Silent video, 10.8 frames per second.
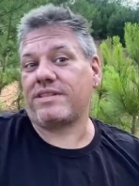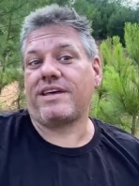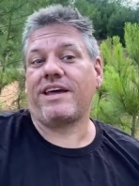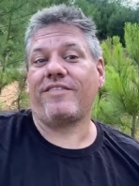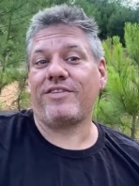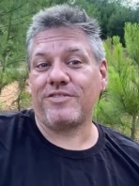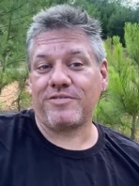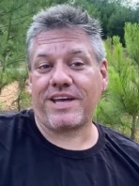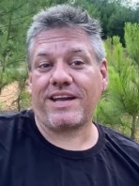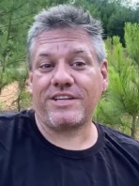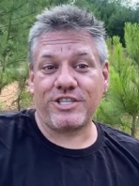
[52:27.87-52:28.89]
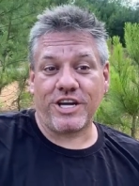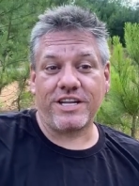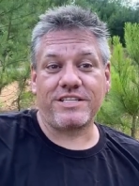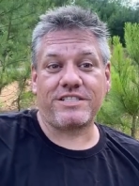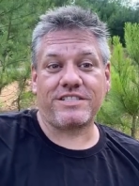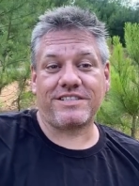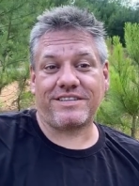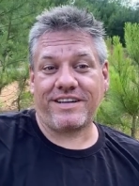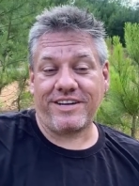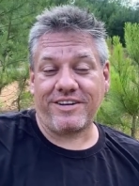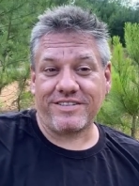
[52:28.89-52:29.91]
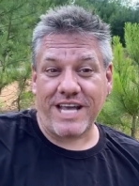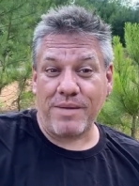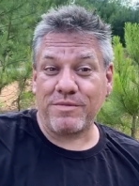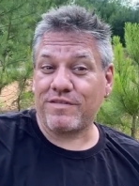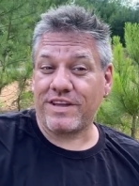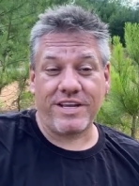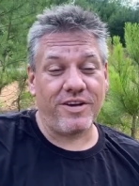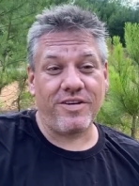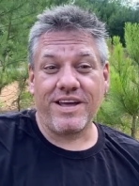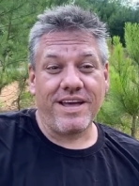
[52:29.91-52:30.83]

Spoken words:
that if you kind of judge, and time the video,